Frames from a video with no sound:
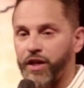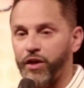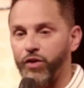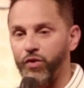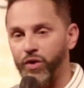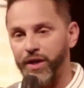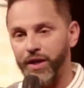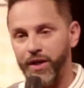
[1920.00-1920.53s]
the
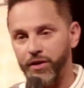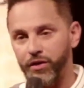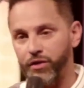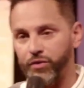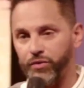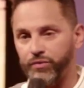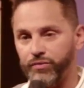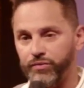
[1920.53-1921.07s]
anointing in
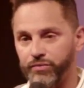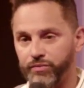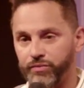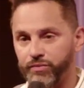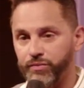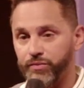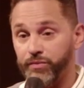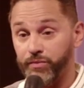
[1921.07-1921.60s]
you.
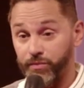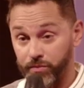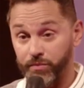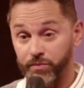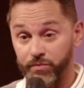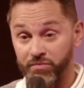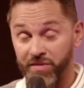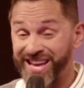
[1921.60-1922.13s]

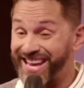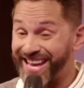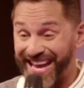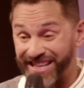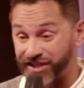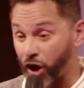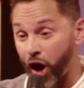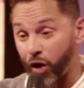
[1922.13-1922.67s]

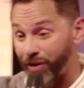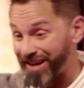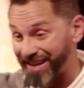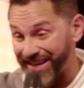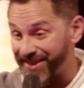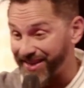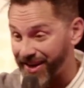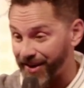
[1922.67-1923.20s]
It's
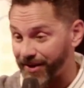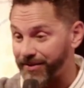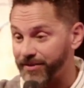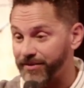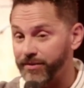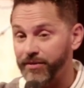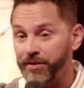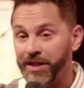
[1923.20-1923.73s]
already in there.
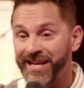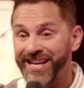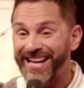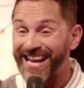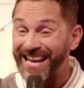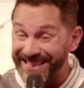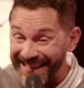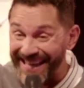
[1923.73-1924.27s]

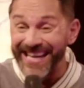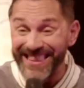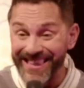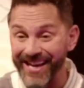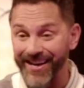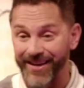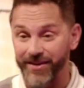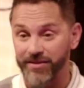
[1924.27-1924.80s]
It's in
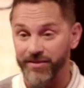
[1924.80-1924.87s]
there.